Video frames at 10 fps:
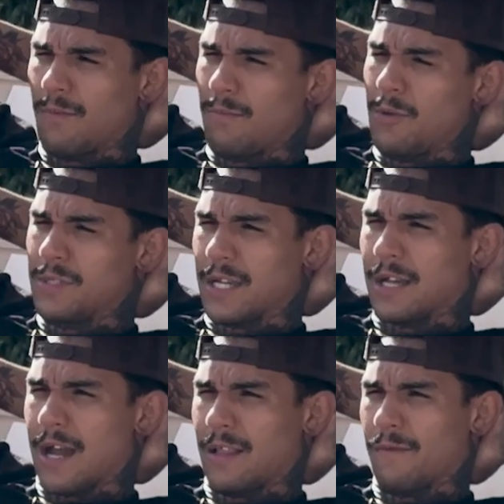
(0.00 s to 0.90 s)
music.
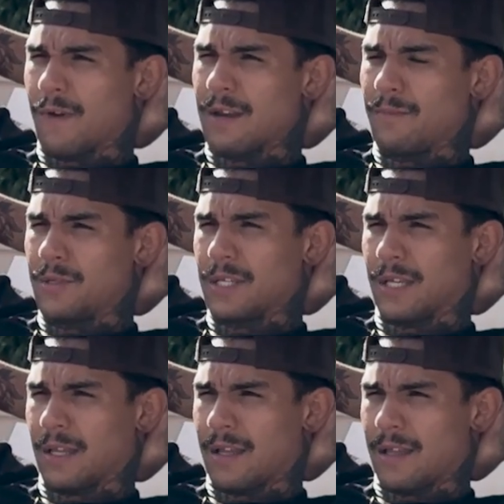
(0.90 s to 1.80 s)
I love writing
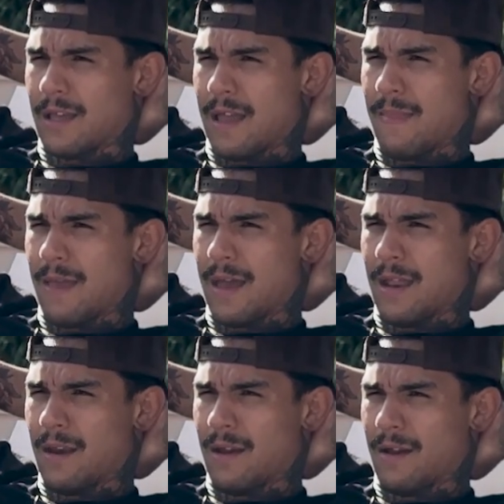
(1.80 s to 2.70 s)
music, and
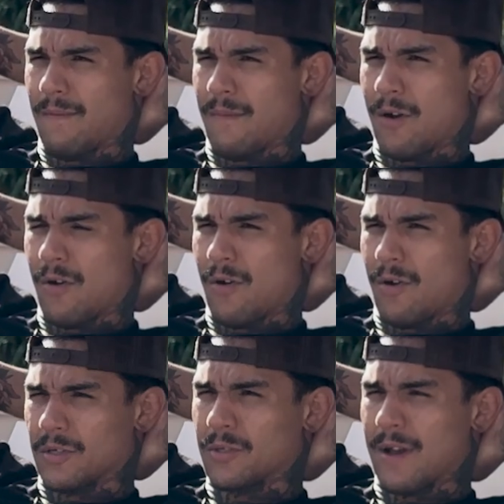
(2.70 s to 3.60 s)
then
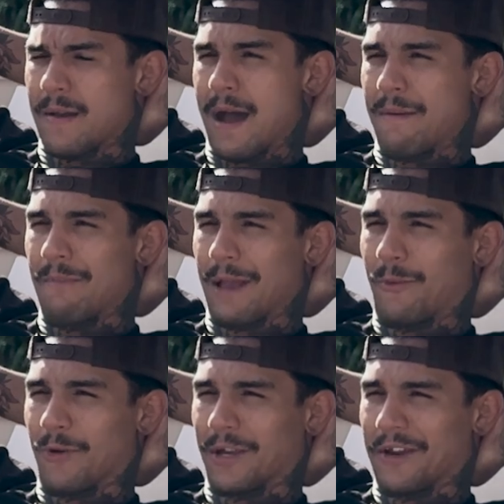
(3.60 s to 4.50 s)
also I'm like
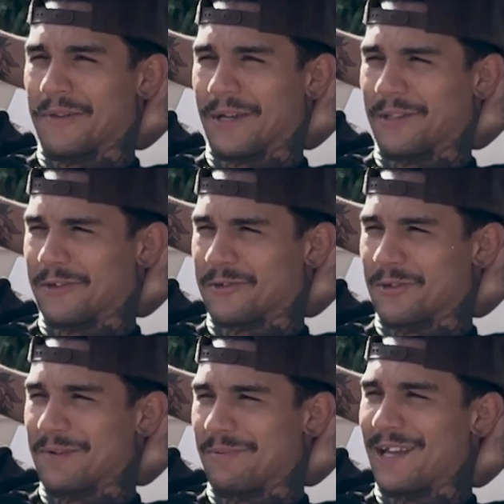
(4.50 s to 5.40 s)
working on like a little
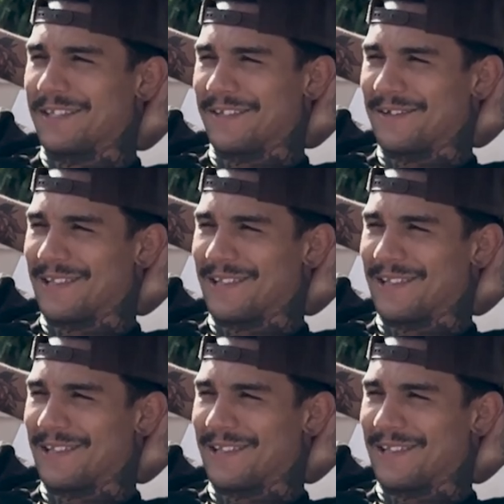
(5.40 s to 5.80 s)
screenplay too.